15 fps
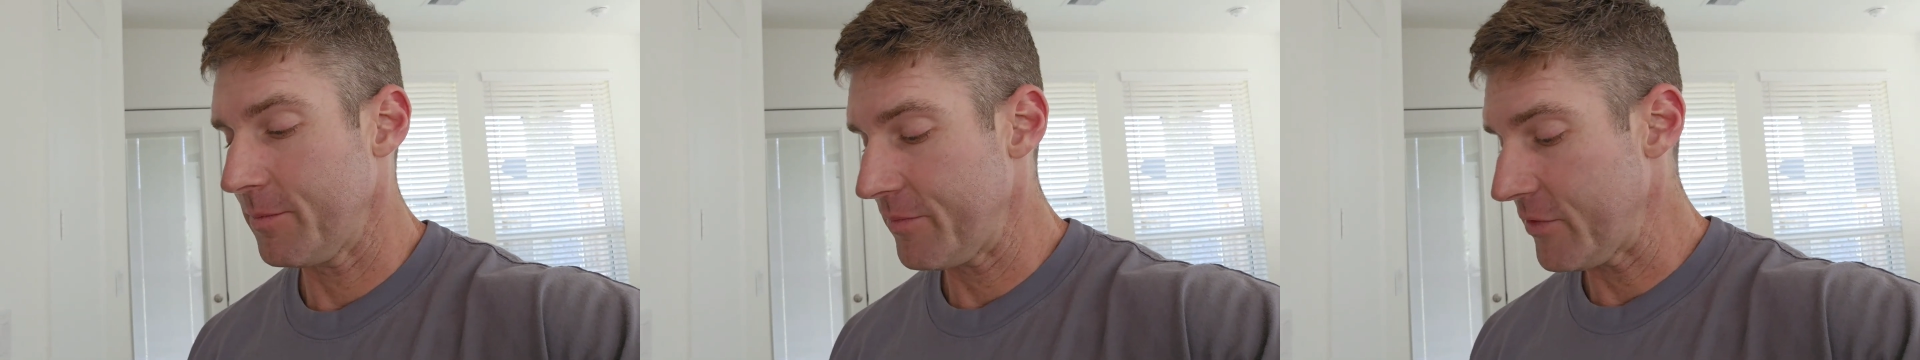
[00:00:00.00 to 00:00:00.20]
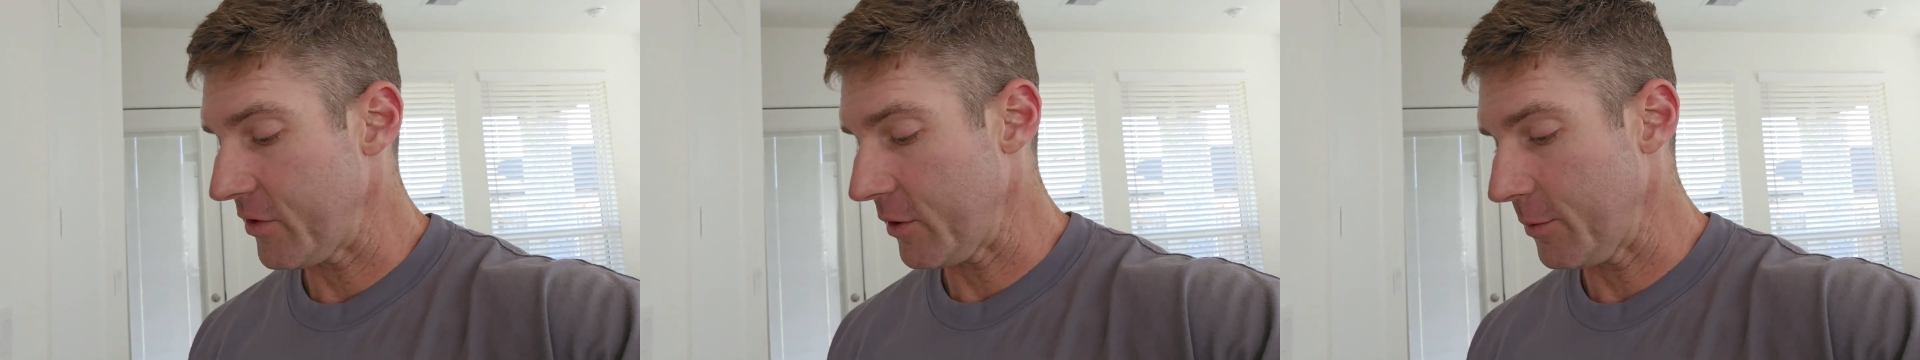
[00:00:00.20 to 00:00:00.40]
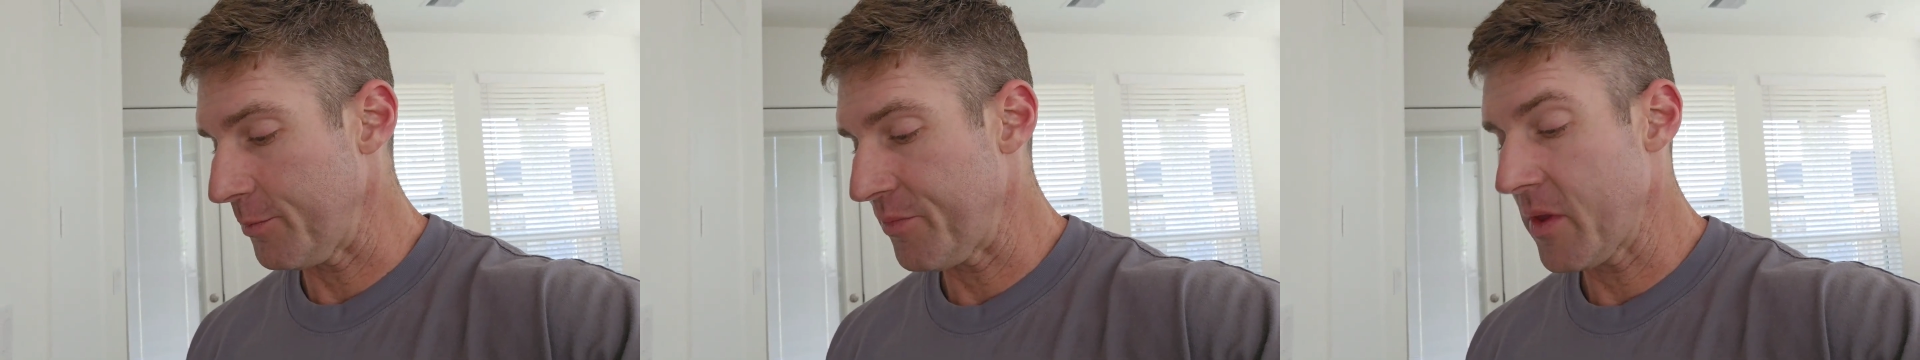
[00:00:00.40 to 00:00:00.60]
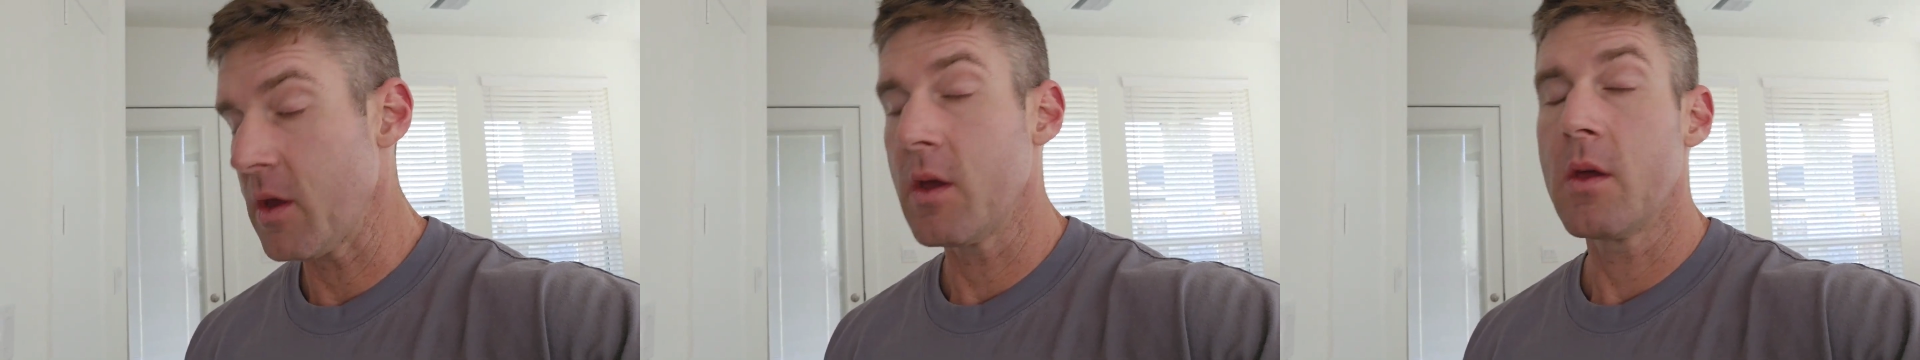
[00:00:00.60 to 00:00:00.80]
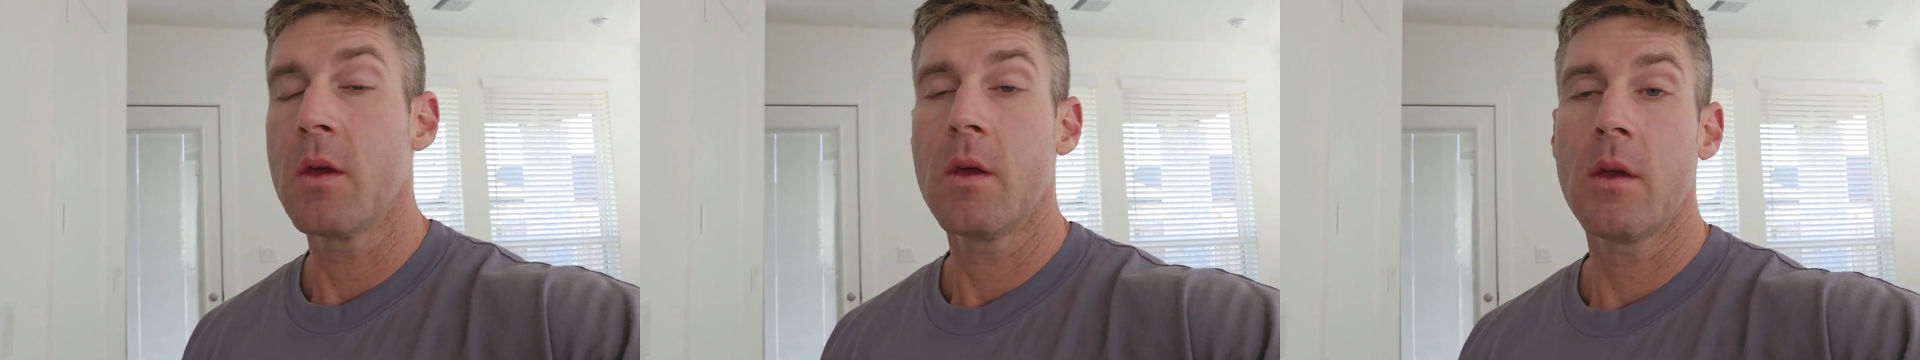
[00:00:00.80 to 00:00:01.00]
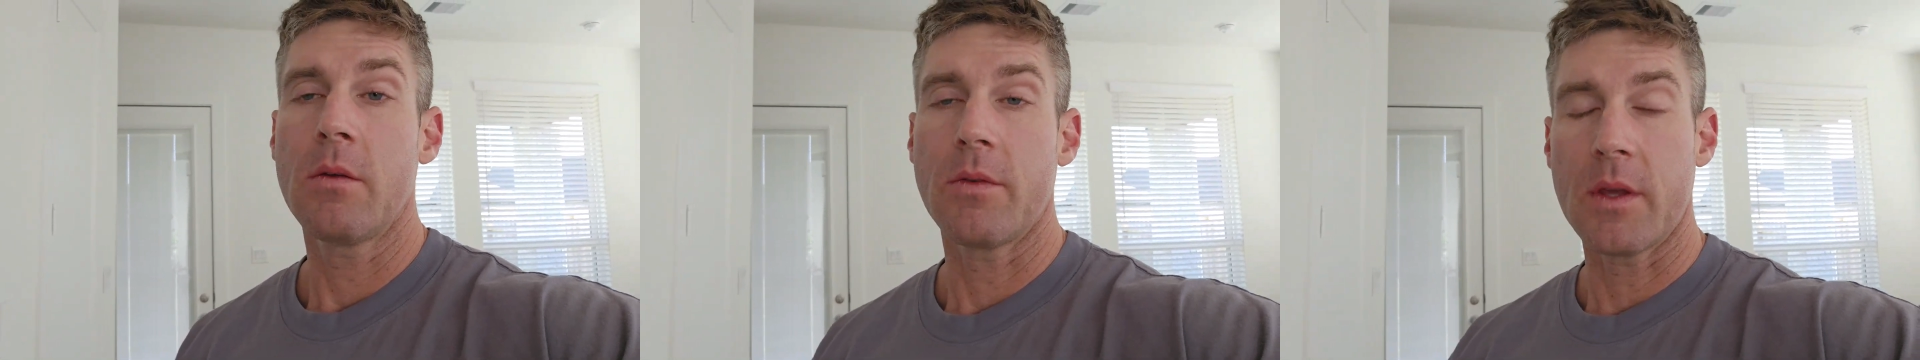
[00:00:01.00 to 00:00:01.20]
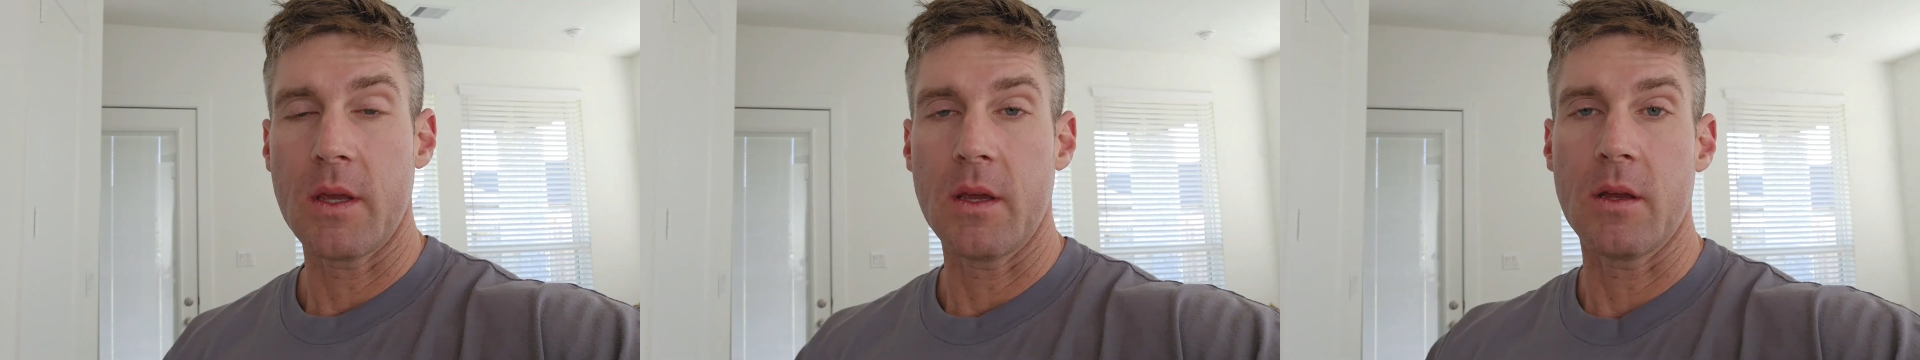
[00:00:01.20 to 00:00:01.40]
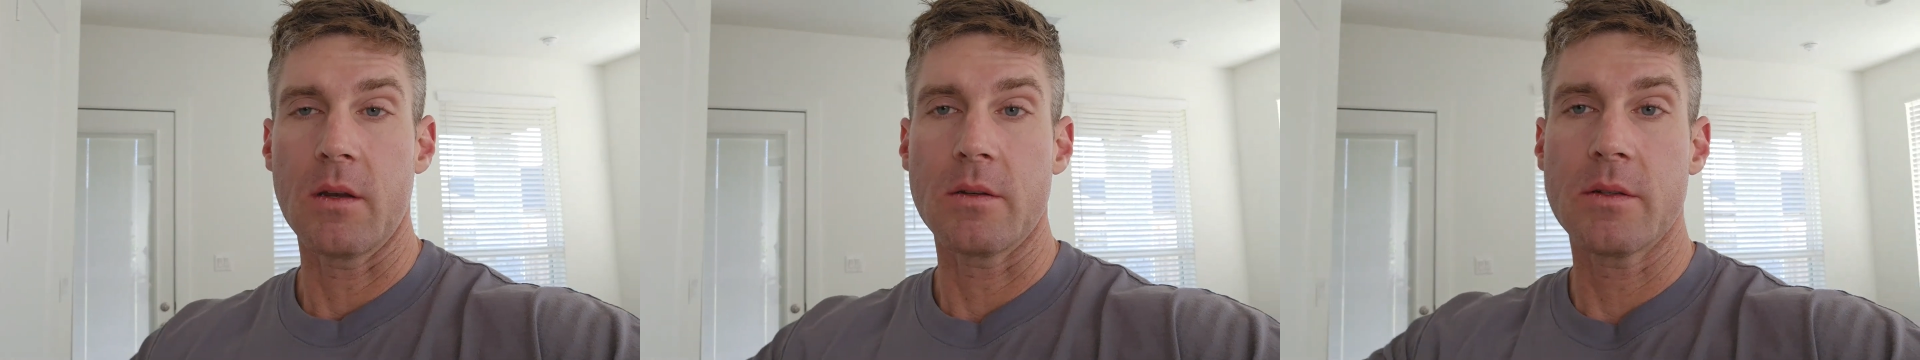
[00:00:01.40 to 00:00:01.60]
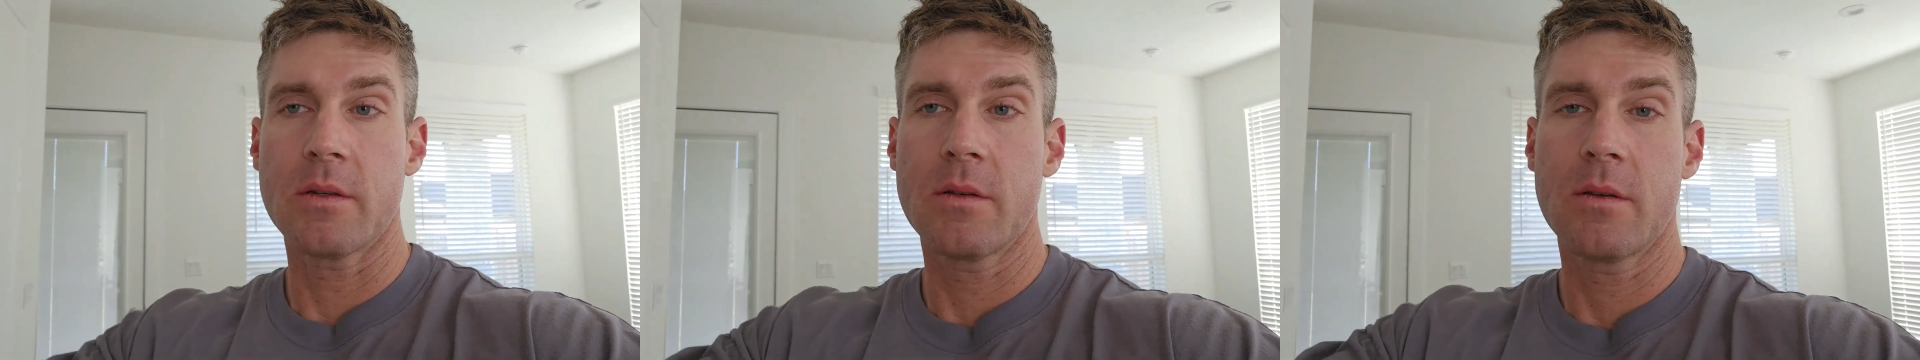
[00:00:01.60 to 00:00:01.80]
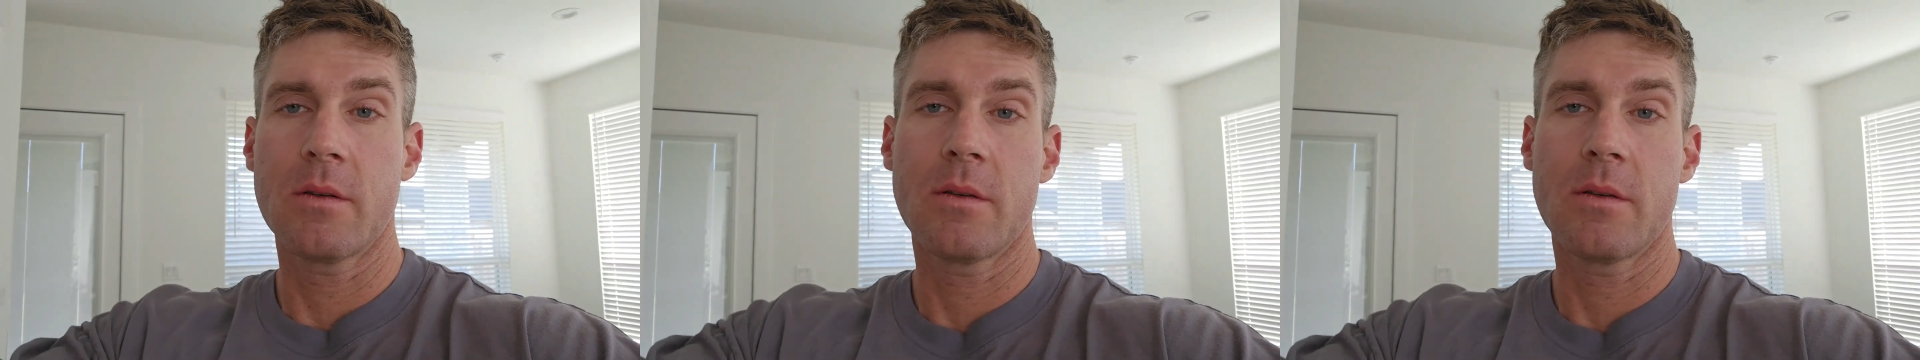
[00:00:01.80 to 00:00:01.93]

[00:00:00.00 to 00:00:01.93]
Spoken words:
So you can't